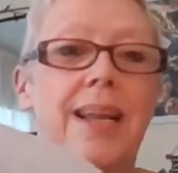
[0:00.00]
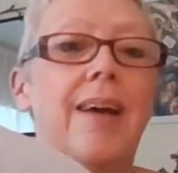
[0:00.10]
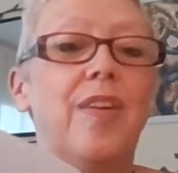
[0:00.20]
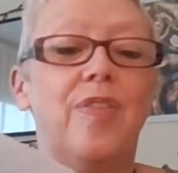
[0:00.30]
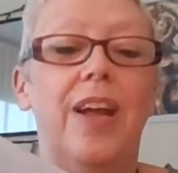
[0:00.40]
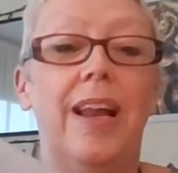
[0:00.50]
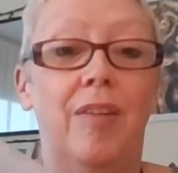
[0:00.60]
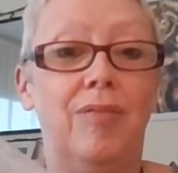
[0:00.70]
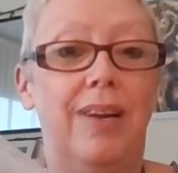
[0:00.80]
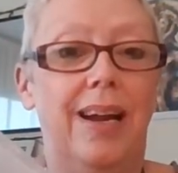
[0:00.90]
now you're feeling
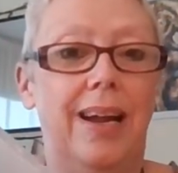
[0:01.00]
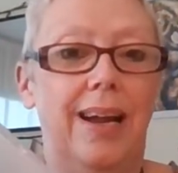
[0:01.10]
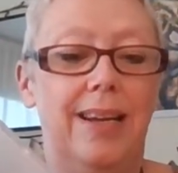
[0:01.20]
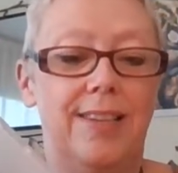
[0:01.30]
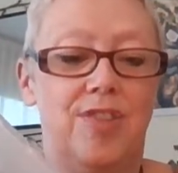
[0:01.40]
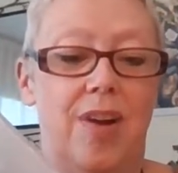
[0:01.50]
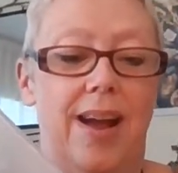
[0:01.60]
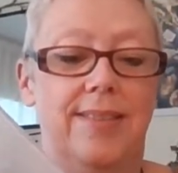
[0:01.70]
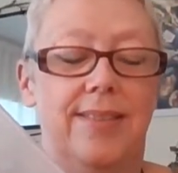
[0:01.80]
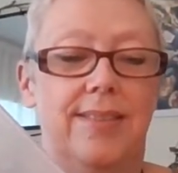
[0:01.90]
really
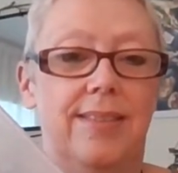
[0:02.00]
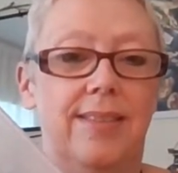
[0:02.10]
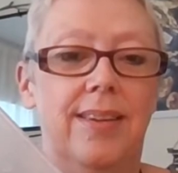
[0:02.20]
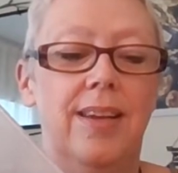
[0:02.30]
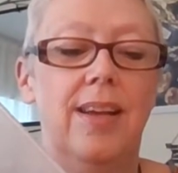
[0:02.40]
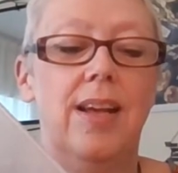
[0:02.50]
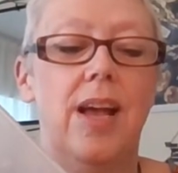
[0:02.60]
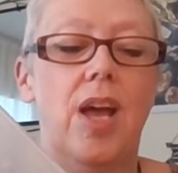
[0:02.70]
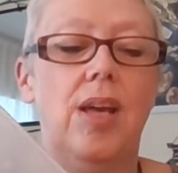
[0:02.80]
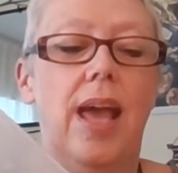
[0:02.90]
stressed.
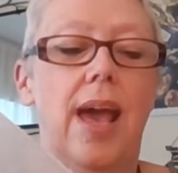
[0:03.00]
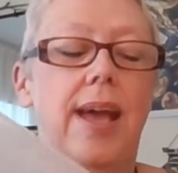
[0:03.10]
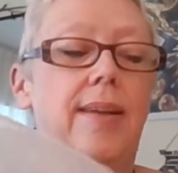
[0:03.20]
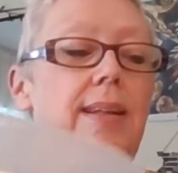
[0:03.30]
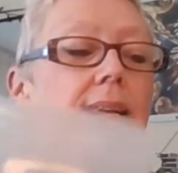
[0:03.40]
Okay,